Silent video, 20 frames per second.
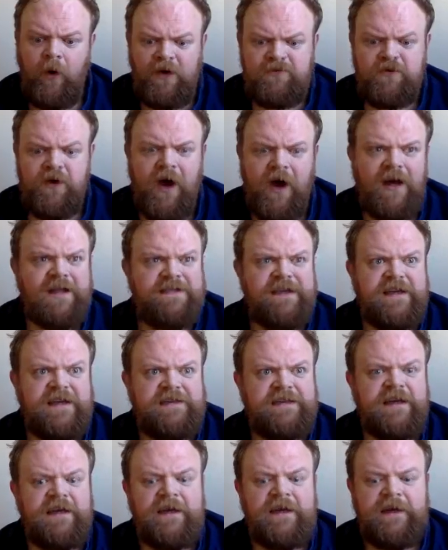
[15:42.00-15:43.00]
"What trial is
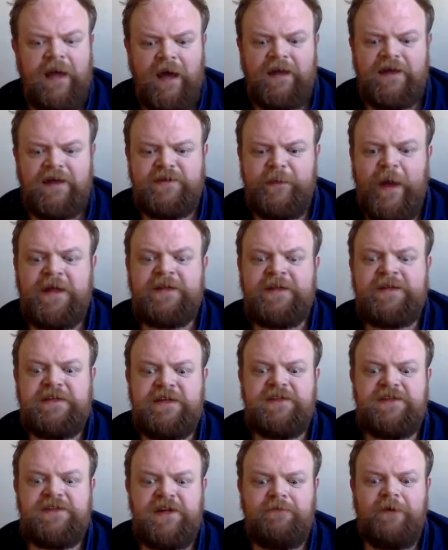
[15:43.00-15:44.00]
it?" Alice
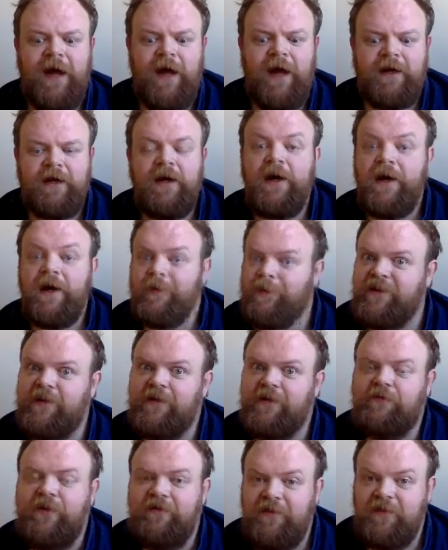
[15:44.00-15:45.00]
panted as she ran, but
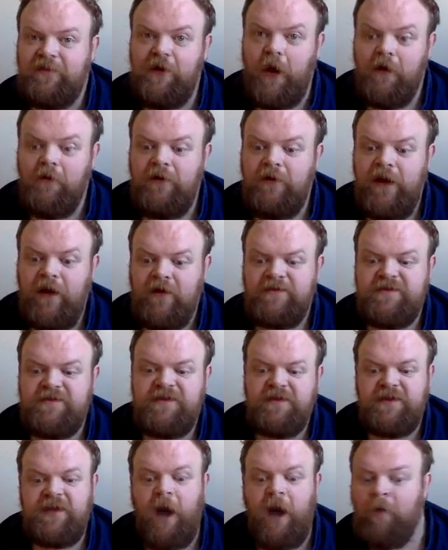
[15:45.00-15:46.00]
the Gryphon only
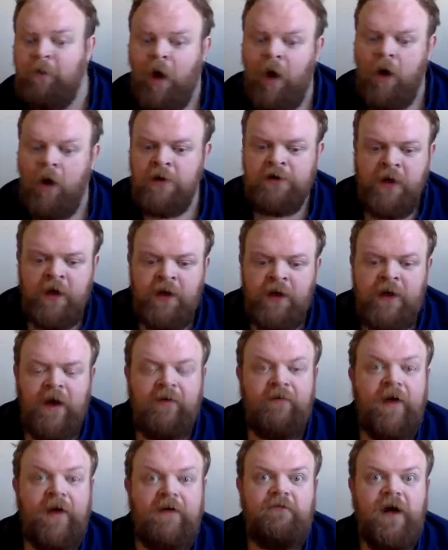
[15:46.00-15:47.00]
answered, "Come on!"
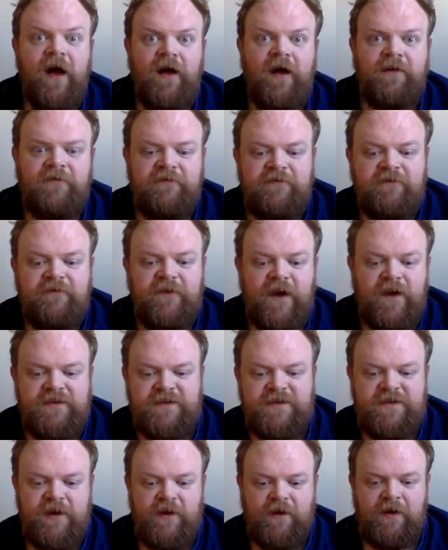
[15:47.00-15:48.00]
and they ran
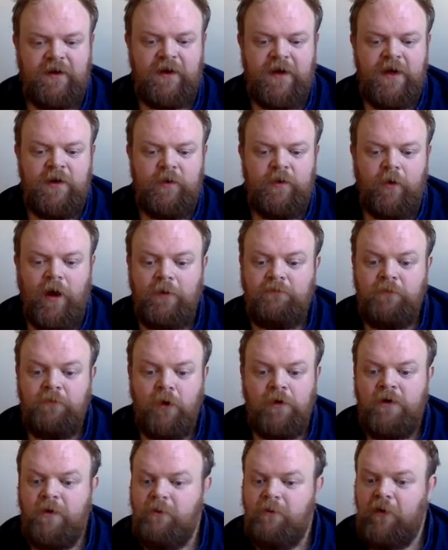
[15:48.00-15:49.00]
faster, while
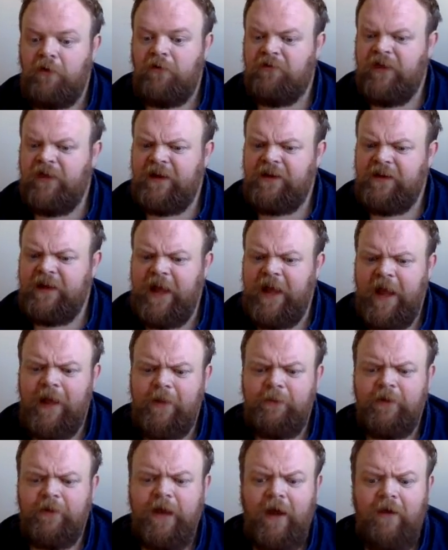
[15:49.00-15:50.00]
more and more faintly
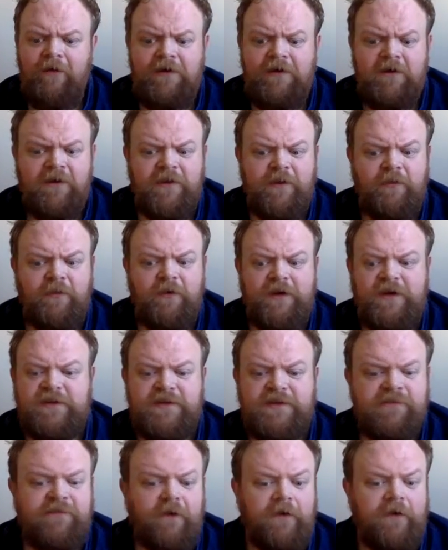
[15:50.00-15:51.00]
came, carried on the
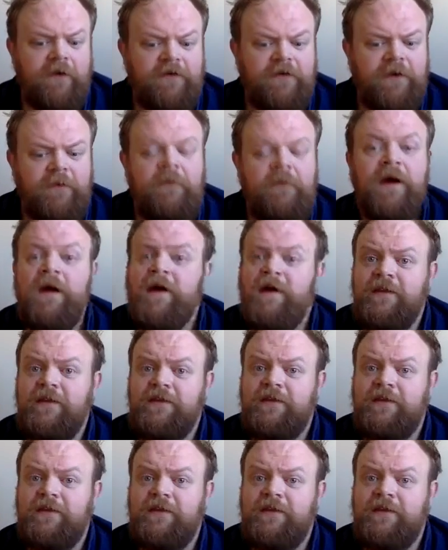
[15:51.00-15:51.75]
breeze that followed them,